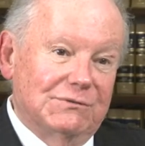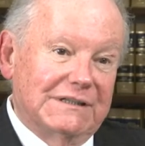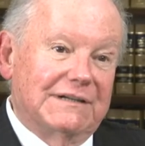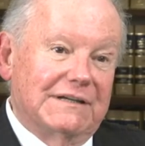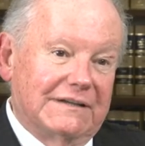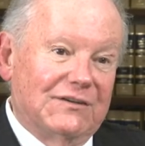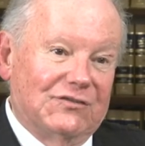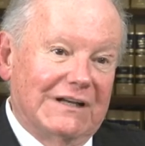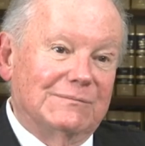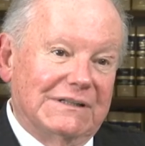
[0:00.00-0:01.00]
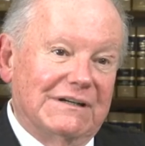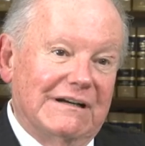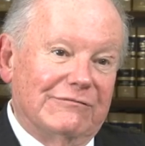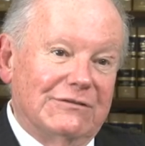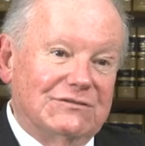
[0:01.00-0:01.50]
would conduct the settlement
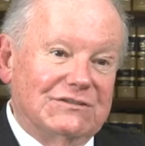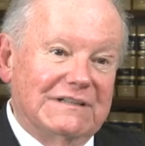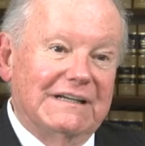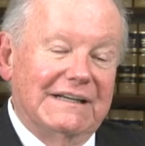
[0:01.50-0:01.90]
conference